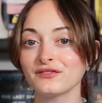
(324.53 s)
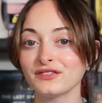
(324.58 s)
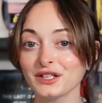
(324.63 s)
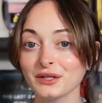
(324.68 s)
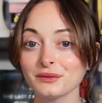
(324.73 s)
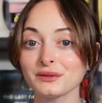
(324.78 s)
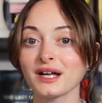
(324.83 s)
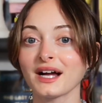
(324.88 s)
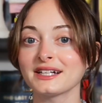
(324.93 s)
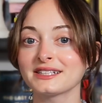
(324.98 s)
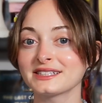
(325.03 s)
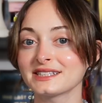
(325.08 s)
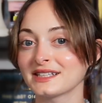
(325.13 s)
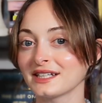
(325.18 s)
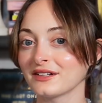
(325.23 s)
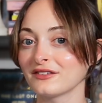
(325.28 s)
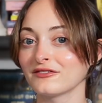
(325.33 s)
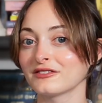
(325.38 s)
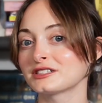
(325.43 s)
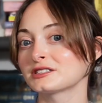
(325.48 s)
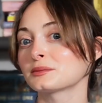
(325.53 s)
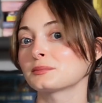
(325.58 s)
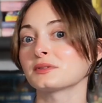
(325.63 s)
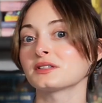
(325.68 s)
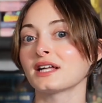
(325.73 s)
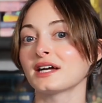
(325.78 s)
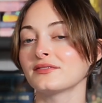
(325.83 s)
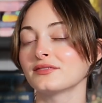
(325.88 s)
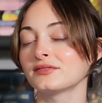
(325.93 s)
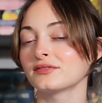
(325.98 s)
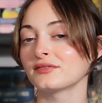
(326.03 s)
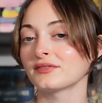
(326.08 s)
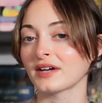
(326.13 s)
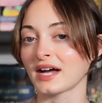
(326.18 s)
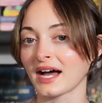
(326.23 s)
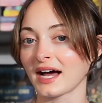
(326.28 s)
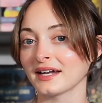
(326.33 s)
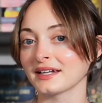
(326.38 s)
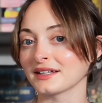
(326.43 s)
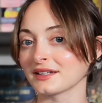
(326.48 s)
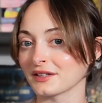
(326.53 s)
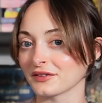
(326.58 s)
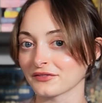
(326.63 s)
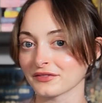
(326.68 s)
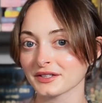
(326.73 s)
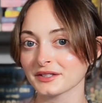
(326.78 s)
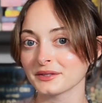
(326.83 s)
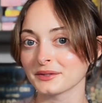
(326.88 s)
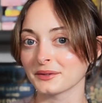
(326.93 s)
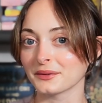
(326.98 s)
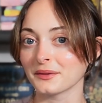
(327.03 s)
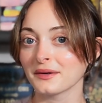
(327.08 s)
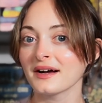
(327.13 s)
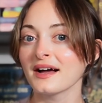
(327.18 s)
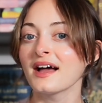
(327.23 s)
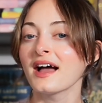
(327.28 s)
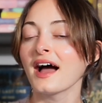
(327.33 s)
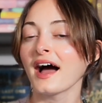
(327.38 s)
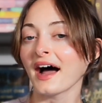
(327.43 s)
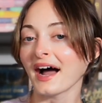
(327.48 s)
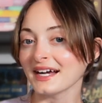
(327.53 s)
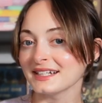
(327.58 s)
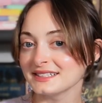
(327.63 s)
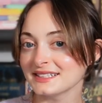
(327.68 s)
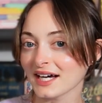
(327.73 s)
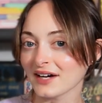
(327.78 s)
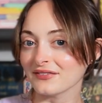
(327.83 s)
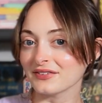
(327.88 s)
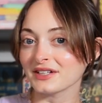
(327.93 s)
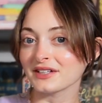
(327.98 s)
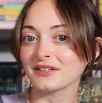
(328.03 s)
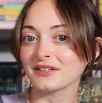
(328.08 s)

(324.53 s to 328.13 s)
you liked The Invisible Life of Addie LaRue, I definitely